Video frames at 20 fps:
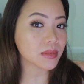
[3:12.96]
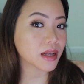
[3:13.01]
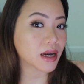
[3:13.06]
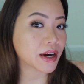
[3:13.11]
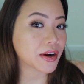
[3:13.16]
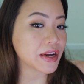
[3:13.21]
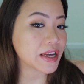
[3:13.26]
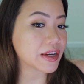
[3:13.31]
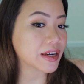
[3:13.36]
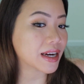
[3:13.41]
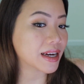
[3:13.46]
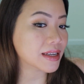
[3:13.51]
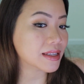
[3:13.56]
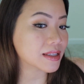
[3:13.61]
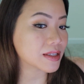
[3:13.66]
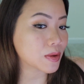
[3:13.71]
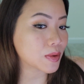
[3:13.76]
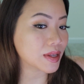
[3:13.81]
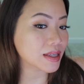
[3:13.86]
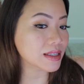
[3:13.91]
Alright you guys,
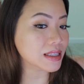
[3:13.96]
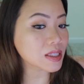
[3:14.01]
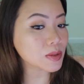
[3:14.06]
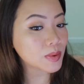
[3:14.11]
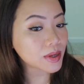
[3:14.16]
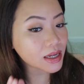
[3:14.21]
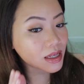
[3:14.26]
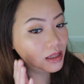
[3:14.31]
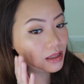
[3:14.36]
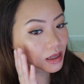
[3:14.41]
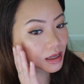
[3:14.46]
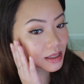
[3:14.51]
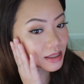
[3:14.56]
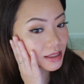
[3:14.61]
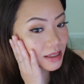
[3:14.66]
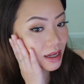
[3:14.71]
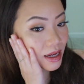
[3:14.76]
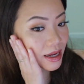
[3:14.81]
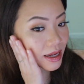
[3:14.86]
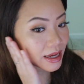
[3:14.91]
so this is what it
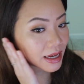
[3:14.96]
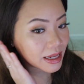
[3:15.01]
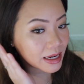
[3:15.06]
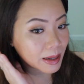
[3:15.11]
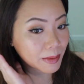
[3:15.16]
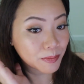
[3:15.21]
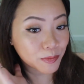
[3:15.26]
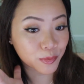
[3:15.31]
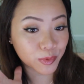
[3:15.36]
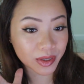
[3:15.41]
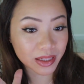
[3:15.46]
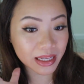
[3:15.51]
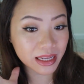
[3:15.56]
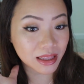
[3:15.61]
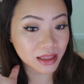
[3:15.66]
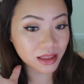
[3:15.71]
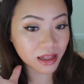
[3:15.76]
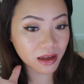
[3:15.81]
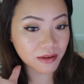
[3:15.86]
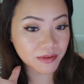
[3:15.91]
looks like, and I'm
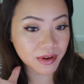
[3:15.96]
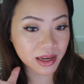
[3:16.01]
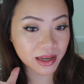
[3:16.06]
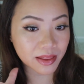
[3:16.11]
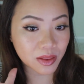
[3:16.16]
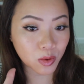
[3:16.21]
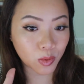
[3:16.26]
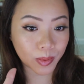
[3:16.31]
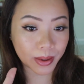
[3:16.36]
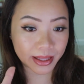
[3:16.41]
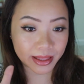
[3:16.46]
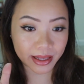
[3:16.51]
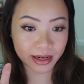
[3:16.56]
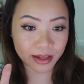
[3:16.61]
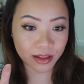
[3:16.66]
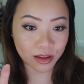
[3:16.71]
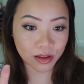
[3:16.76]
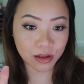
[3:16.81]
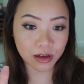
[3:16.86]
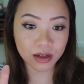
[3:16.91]
really loving the way that
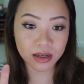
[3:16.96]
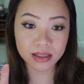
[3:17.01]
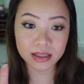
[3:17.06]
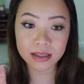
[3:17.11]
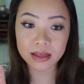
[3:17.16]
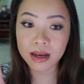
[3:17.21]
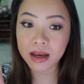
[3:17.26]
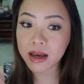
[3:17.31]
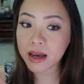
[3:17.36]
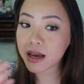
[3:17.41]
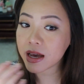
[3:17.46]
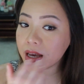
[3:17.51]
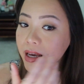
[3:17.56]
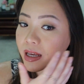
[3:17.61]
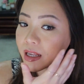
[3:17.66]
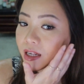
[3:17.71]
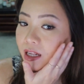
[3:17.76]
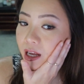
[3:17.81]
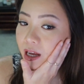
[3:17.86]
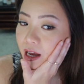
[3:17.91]
it looks.
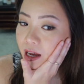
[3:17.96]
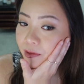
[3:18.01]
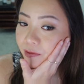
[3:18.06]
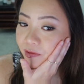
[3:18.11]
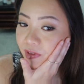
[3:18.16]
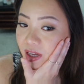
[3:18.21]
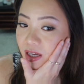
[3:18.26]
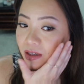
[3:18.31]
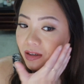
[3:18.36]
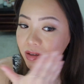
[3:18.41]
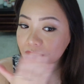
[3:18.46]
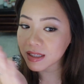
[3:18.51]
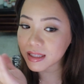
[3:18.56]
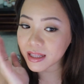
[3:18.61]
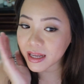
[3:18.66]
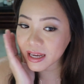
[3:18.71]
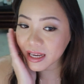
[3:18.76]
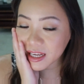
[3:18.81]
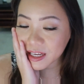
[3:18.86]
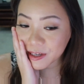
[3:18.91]
It feels
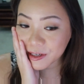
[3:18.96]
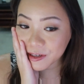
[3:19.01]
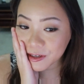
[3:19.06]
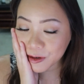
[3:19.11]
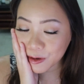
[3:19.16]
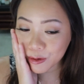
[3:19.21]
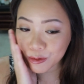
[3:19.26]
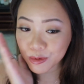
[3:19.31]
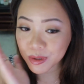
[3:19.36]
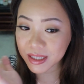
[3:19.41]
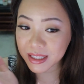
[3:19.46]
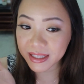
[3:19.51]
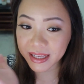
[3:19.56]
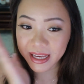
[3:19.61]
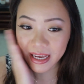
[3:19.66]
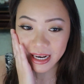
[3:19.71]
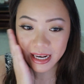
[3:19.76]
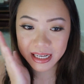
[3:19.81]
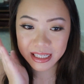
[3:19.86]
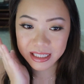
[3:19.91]
like your own
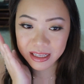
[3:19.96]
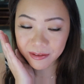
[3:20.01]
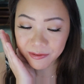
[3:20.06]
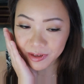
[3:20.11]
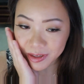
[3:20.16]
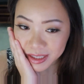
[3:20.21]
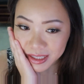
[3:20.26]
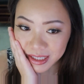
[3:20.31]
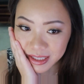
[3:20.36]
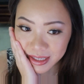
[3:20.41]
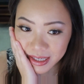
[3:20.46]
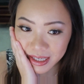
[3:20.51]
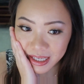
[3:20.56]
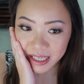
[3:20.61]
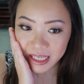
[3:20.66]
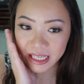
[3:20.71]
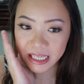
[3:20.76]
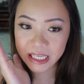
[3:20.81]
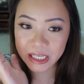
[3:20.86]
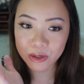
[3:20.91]
skin. It doesn't feel
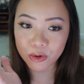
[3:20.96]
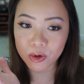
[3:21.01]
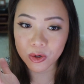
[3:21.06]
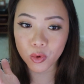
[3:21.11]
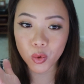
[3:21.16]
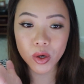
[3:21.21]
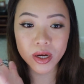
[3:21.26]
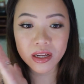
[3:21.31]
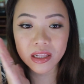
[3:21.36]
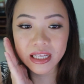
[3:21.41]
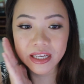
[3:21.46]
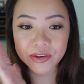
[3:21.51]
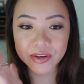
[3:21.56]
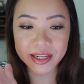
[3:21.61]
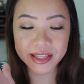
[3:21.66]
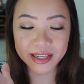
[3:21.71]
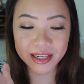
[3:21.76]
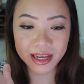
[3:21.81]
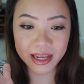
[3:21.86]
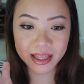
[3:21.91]
sticky or oily or
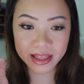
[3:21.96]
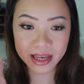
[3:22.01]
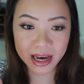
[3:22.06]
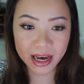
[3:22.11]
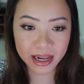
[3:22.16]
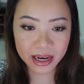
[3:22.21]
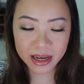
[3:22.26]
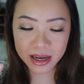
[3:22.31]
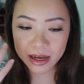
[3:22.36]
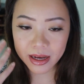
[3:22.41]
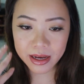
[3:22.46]
anything like that.